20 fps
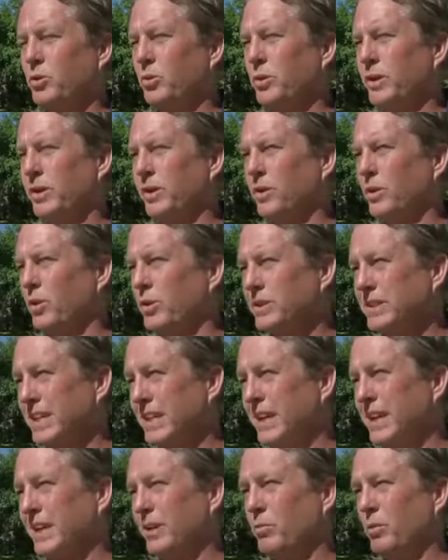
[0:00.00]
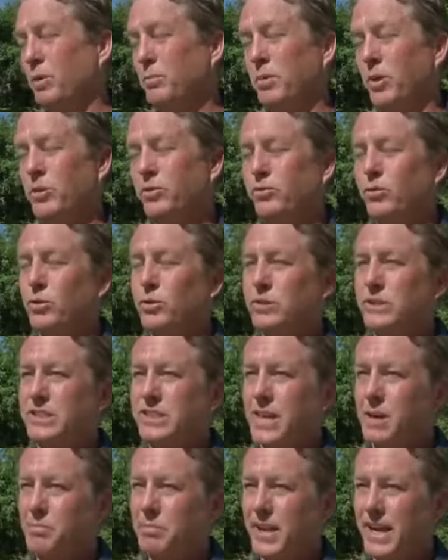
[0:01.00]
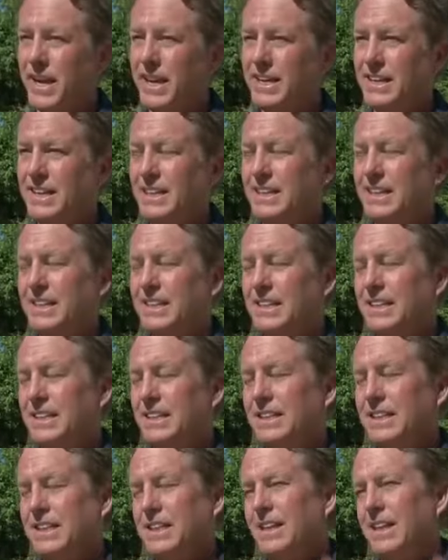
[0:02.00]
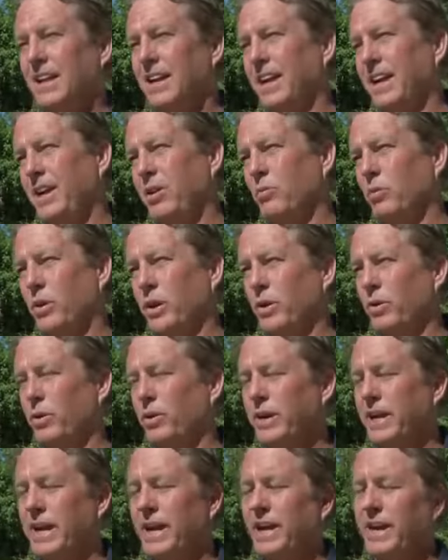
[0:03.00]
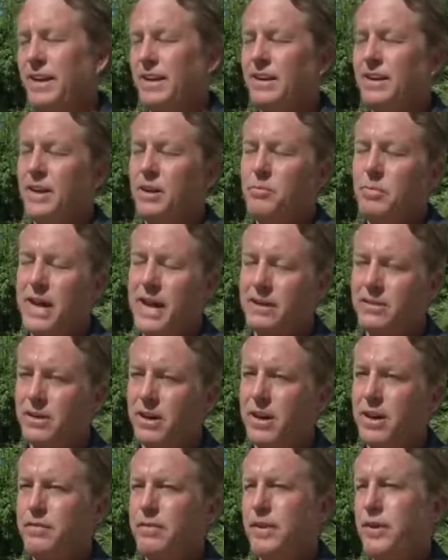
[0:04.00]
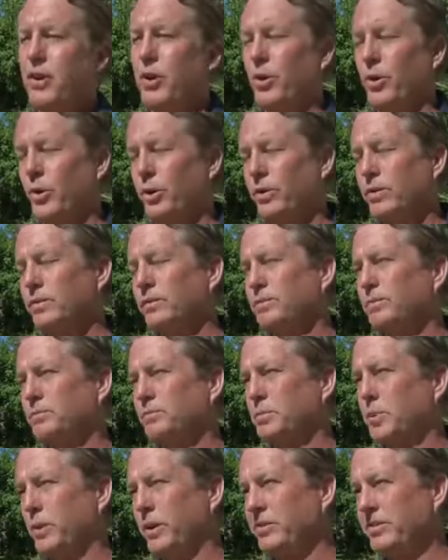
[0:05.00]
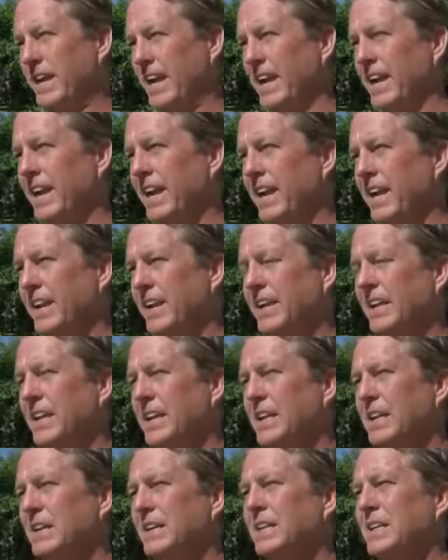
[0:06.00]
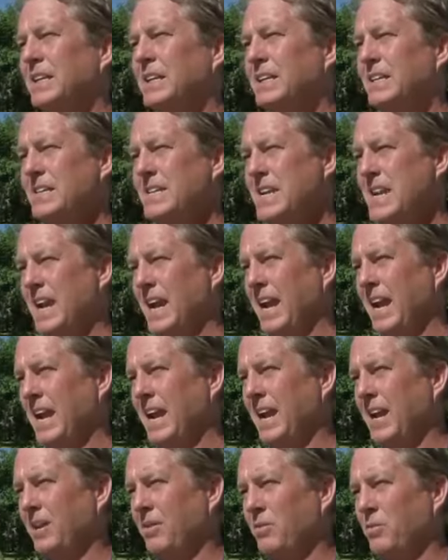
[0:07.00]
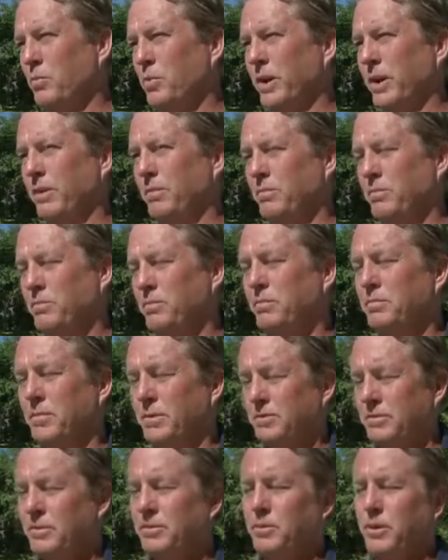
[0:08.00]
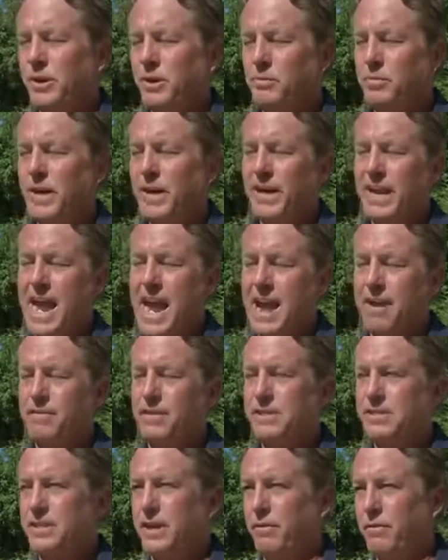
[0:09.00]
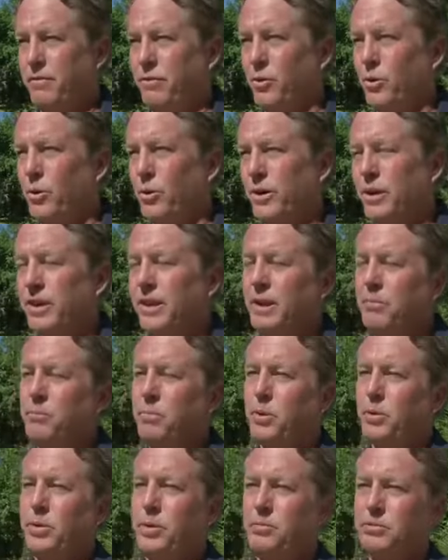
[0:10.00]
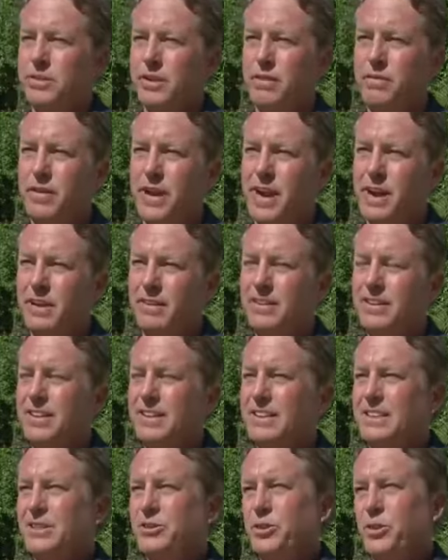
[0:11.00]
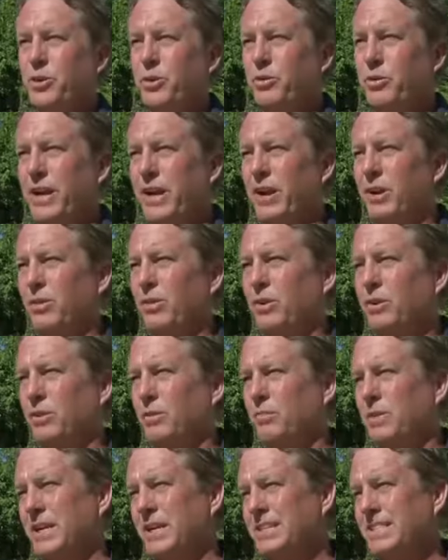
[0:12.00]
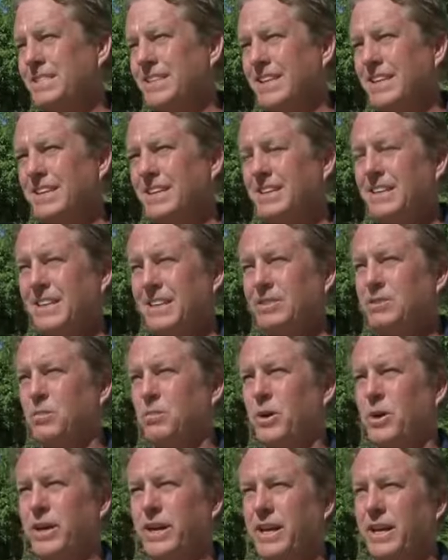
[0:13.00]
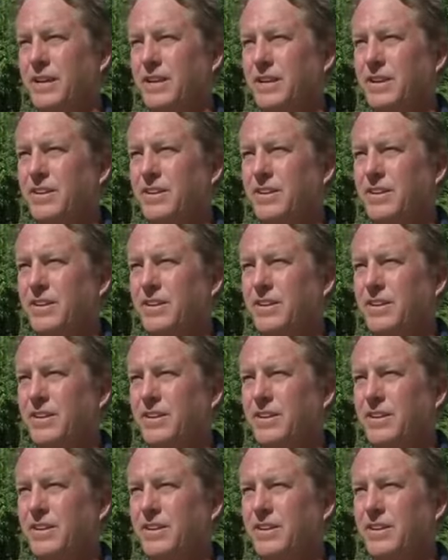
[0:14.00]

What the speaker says: to it and looked in, and we both saw something, and I didn't want to look at it, and I backed off, and Noel put his head in and went about half a step forward and then pulled himself out. Turned around and looked at me and said, there's a body in